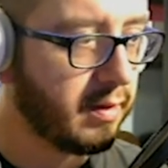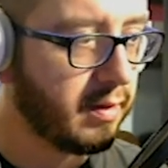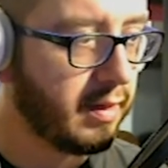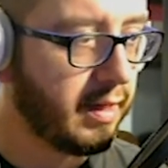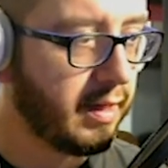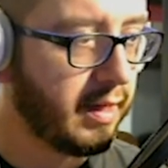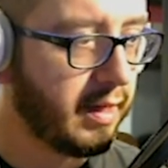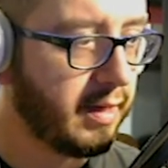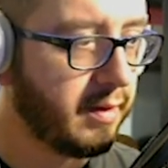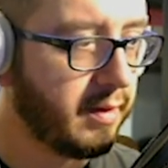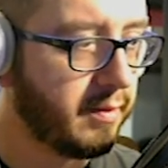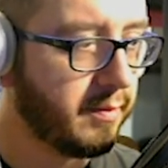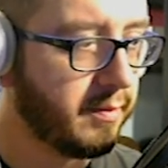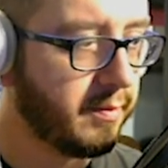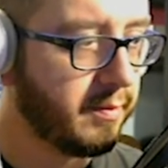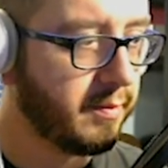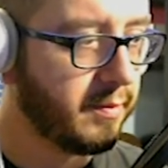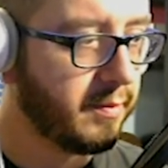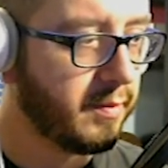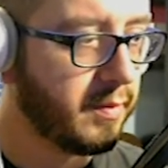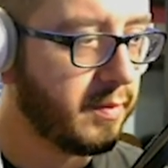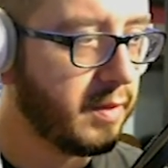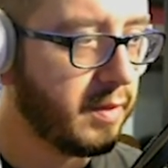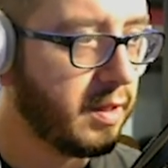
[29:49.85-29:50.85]
Okay?
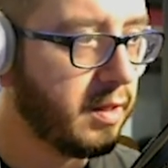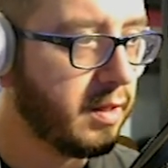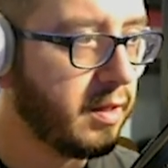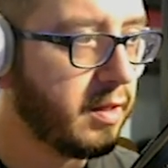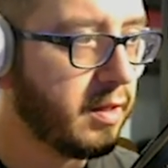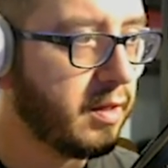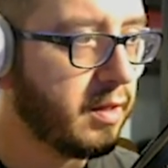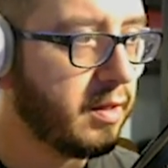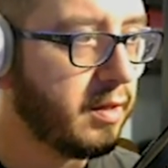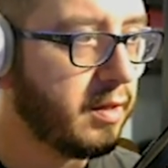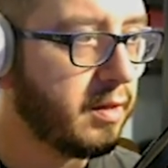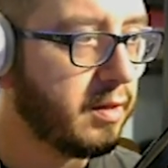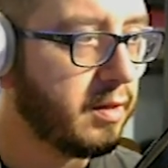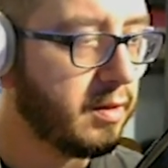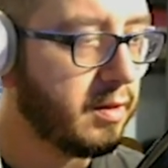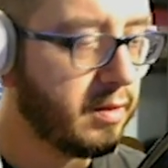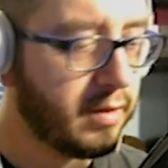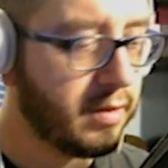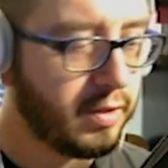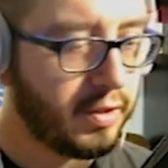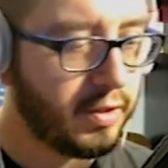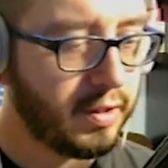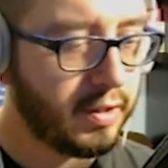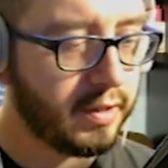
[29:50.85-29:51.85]

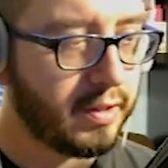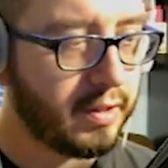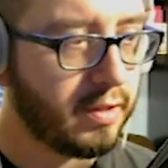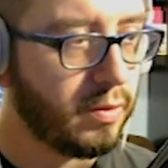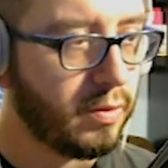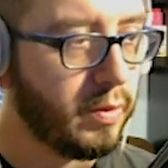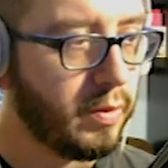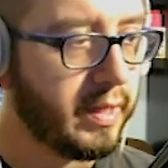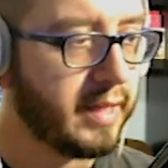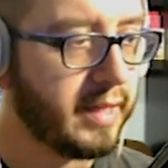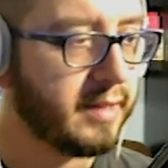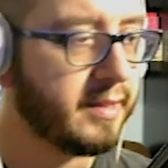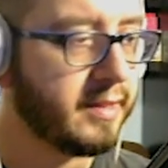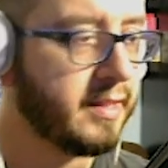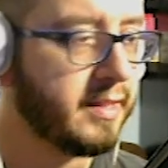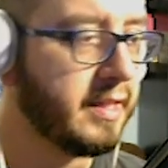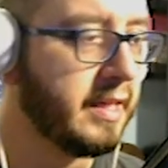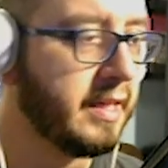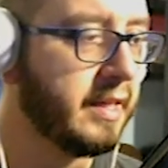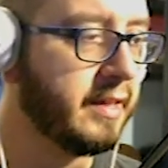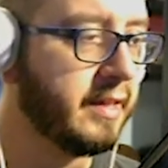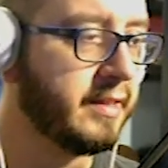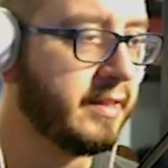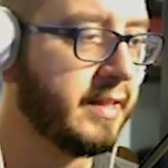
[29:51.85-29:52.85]
Just so we can
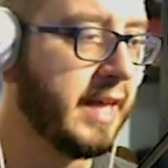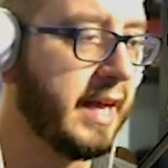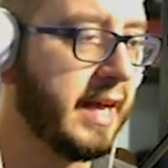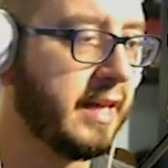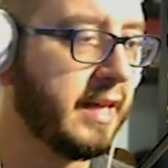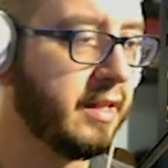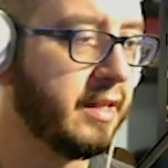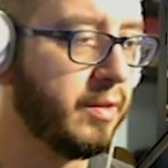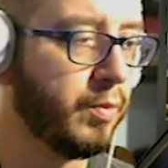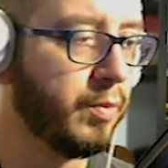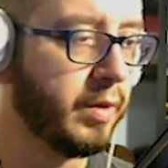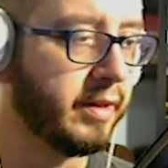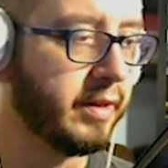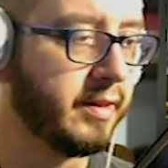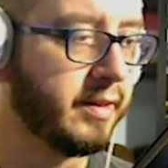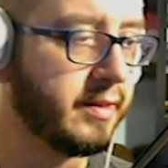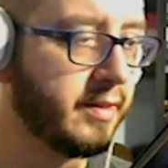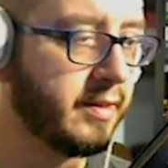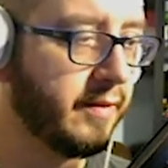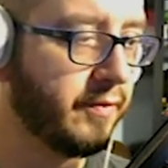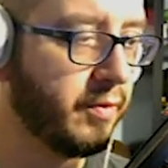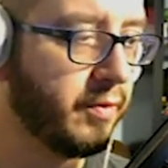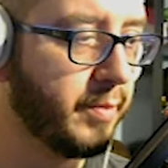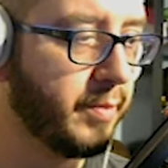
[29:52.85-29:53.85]
see exactly what this
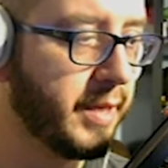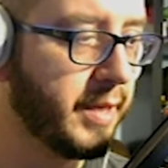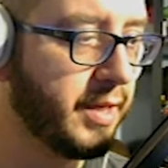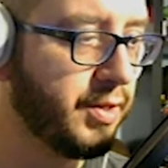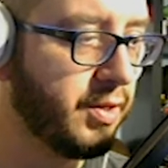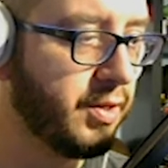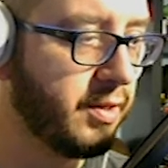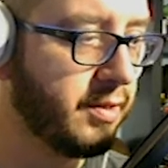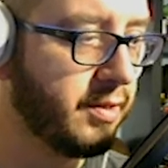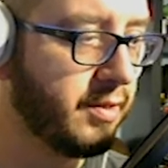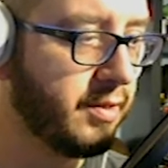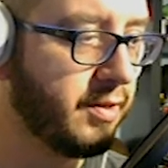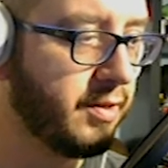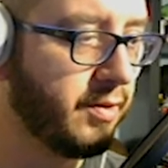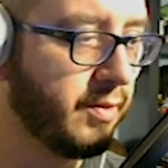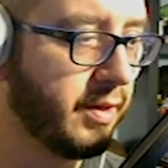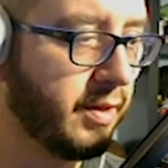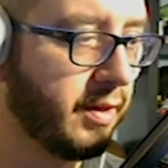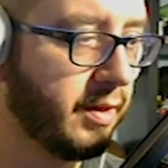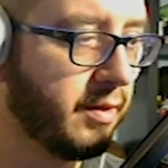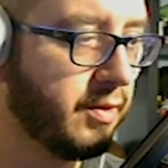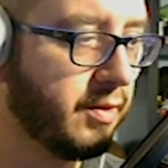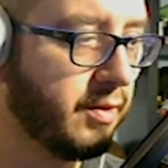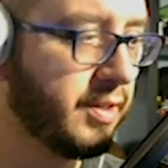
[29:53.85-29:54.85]
information is
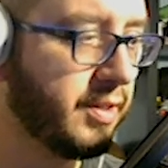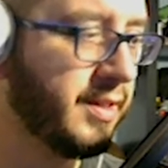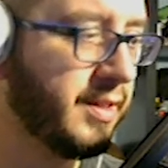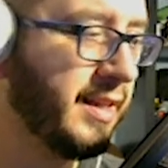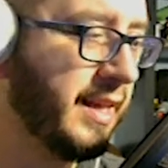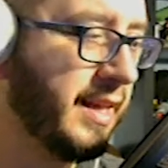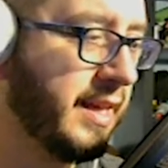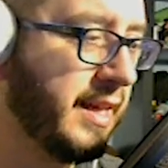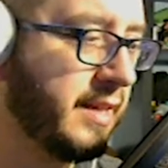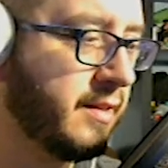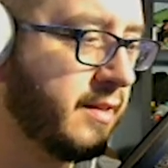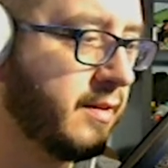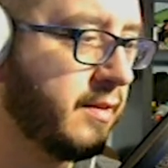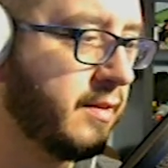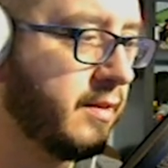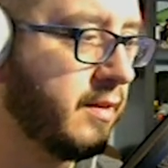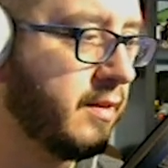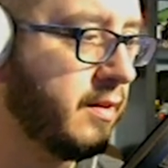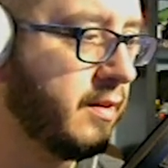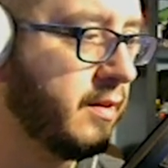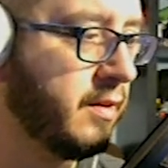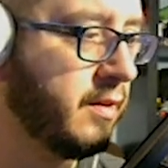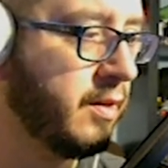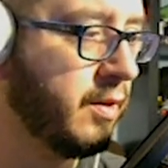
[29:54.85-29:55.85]
doing, just in case
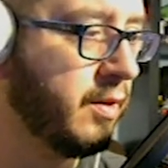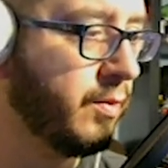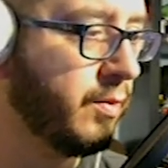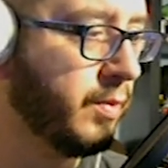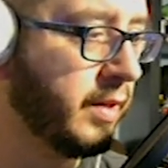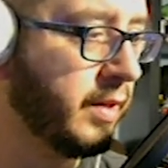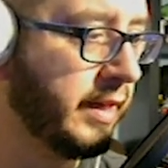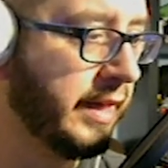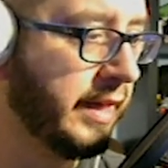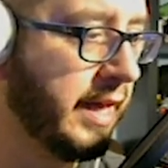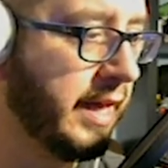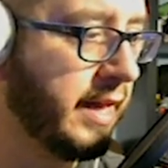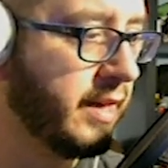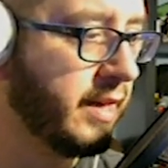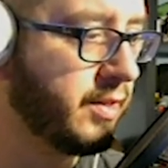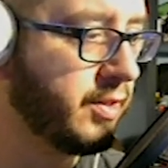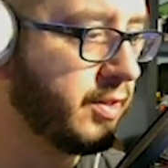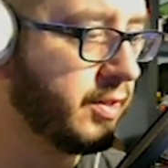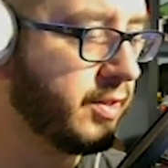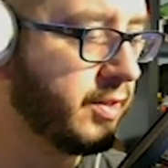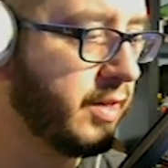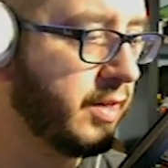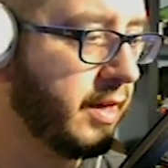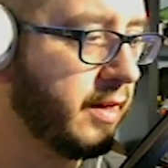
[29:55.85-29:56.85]
you don't really get it
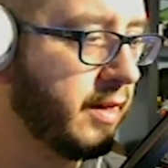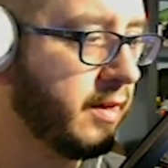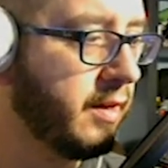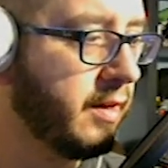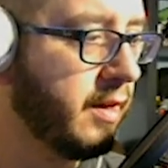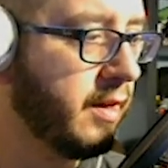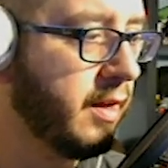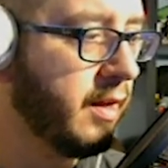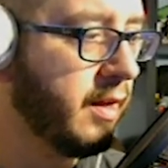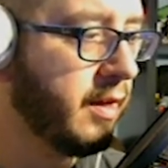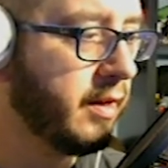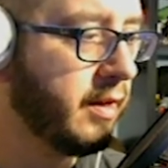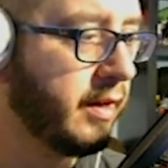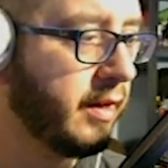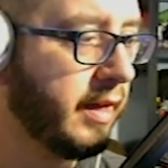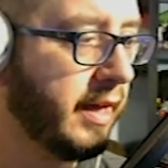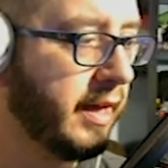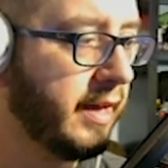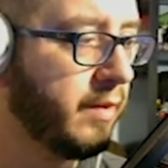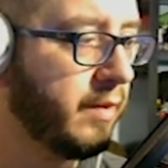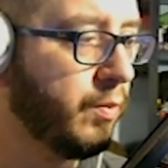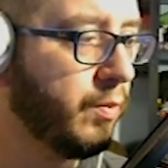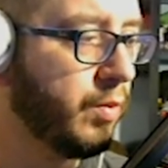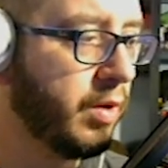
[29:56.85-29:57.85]
just yet.
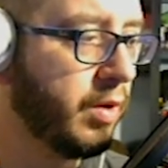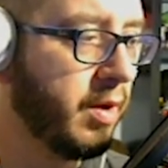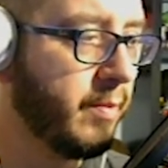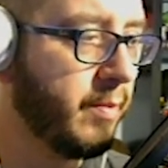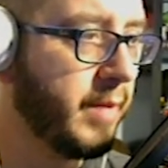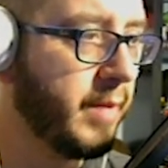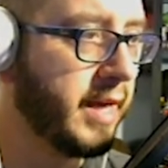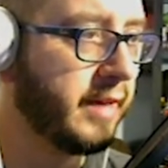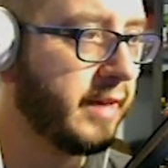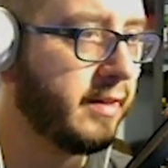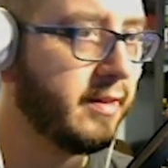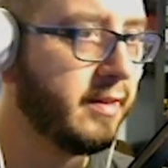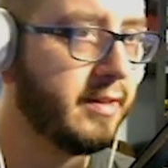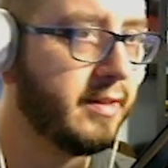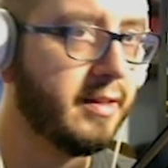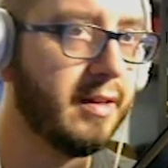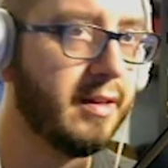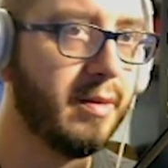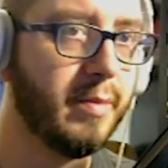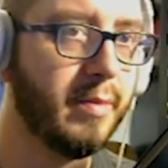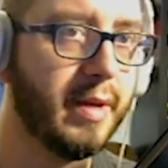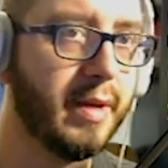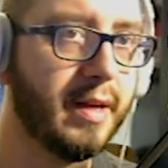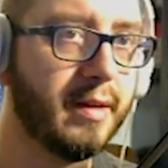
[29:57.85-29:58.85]
Okay, we'll come back to this in
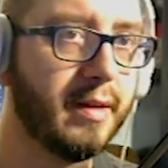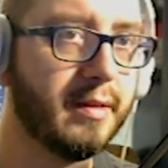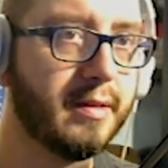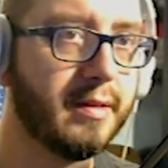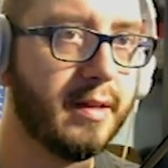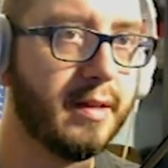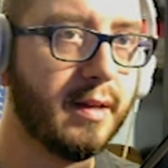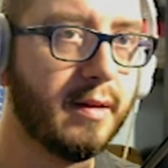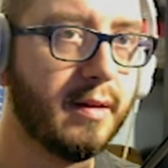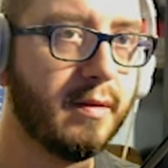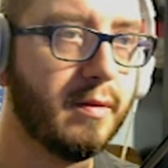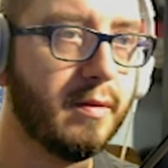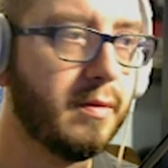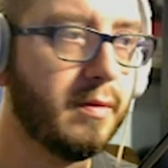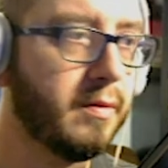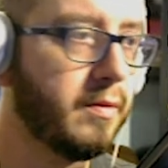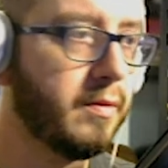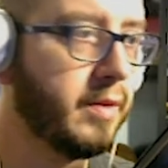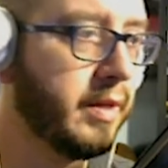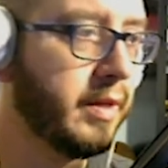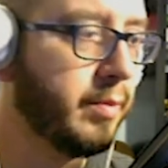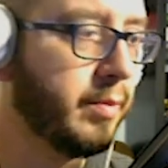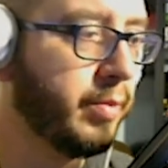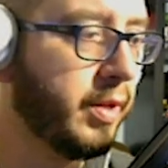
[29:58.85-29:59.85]
a minute. So
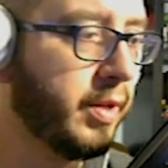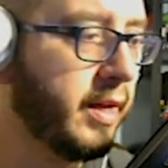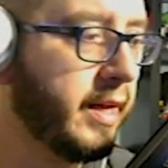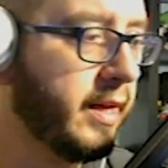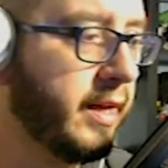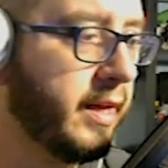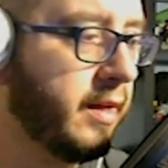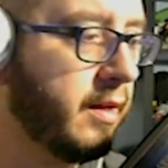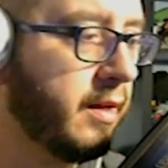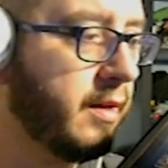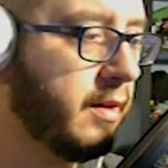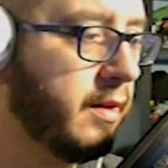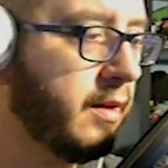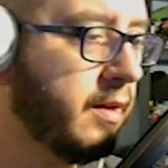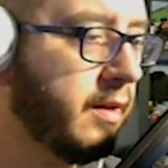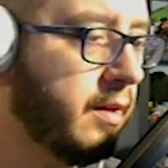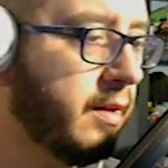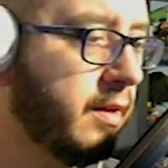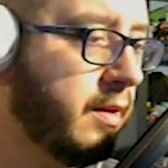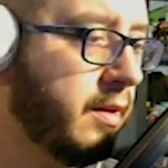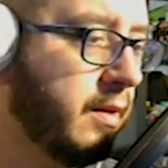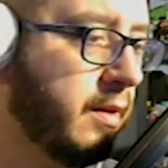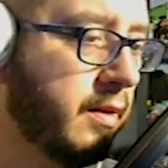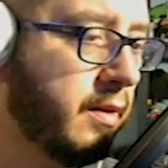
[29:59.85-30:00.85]
we'll hit play.
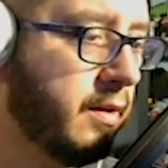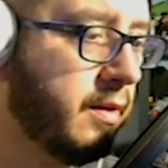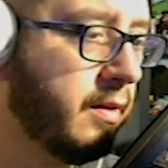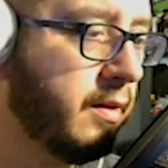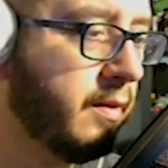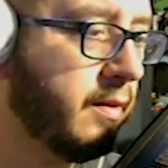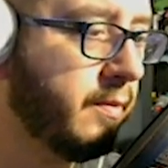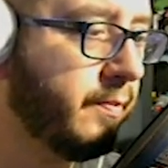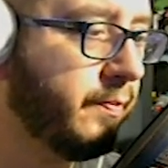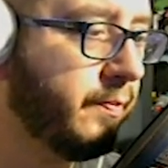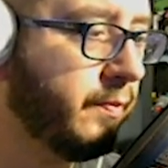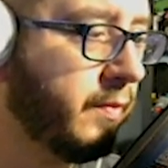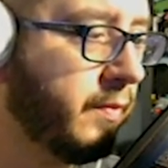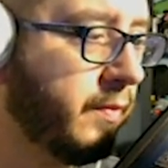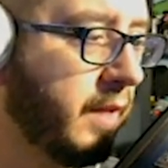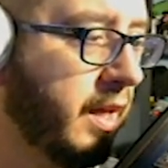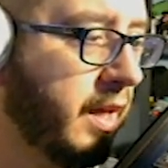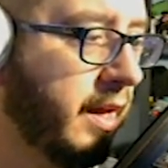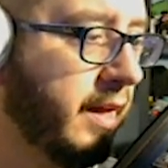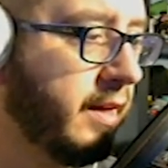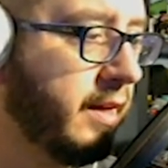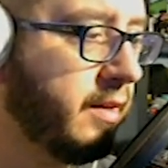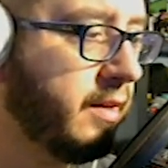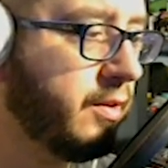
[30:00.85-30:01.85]

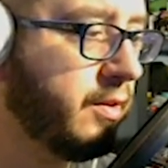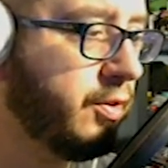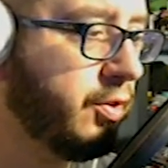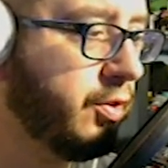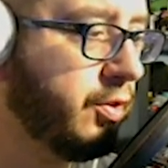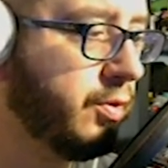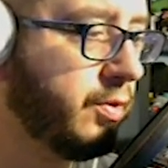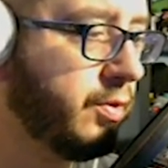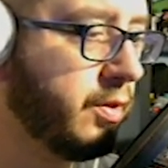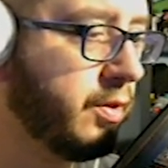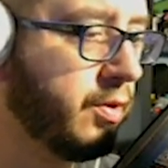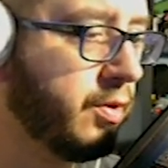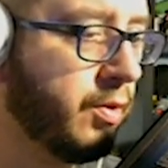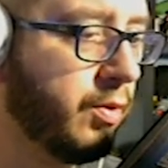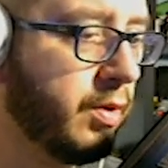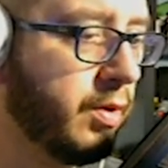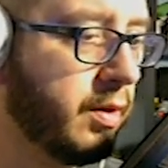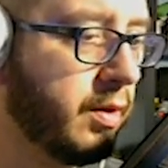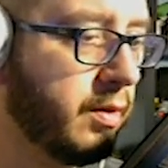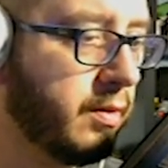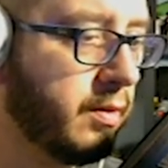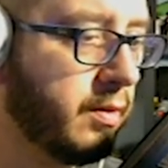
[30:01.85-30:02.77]
Okay, choose a door.